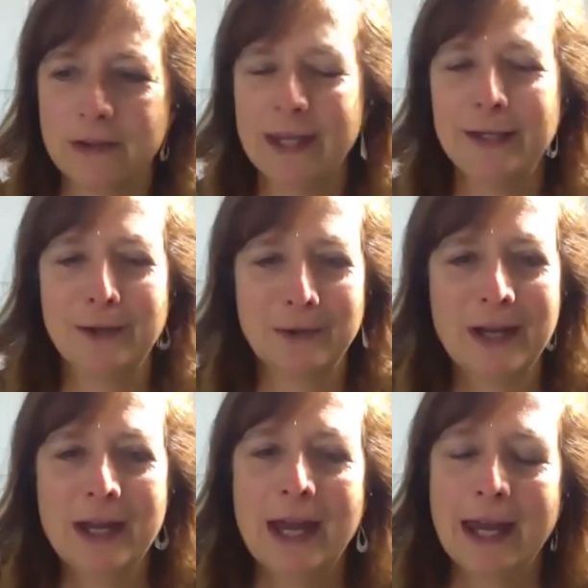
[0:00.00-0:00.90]
Thank you.
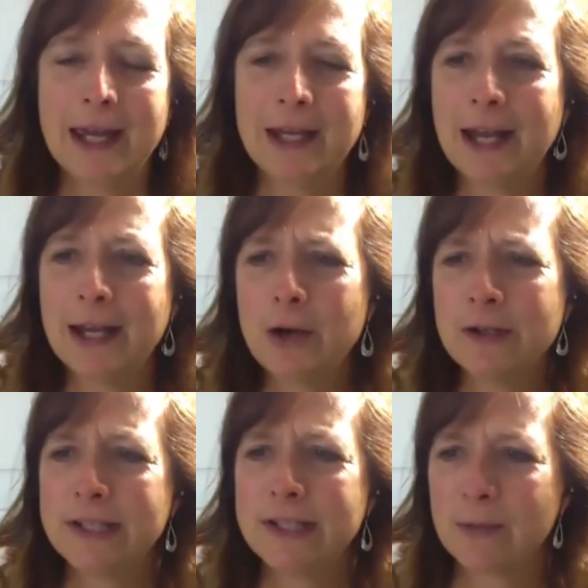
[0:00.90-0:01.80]
And I noticed
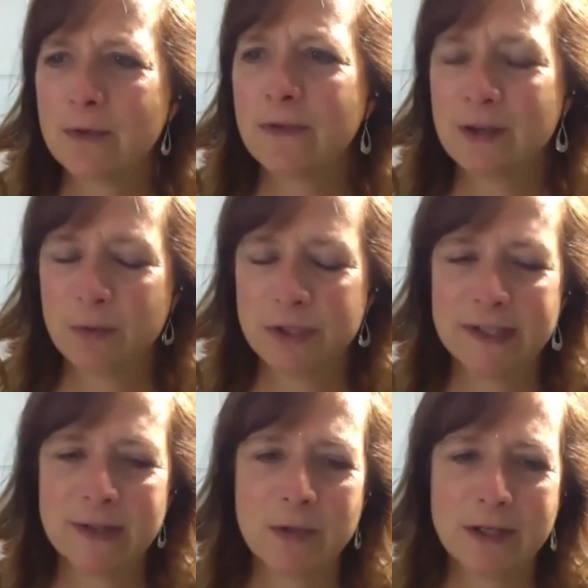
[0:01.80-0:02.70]
that some of the
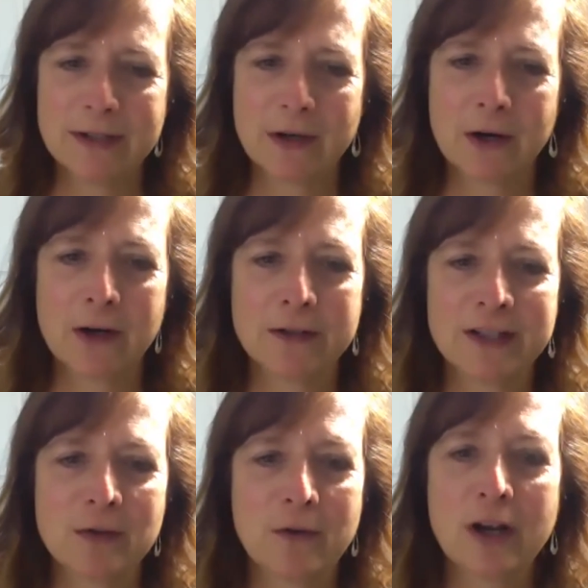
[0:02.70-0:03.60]
participants are
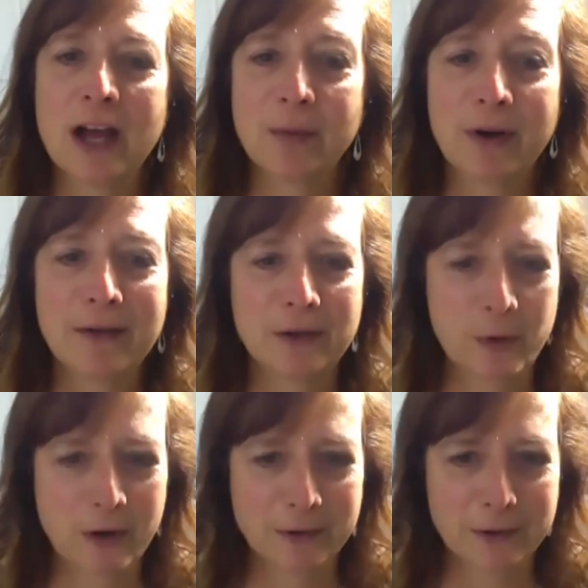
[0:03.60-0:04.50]
some of our nonprofit
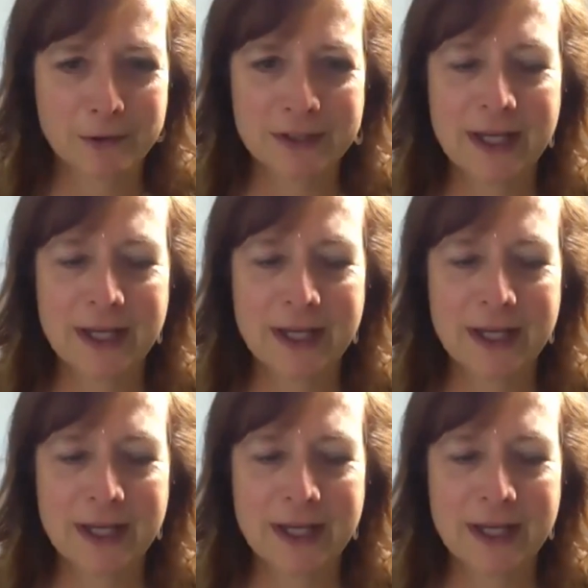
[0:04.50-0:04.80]
partners.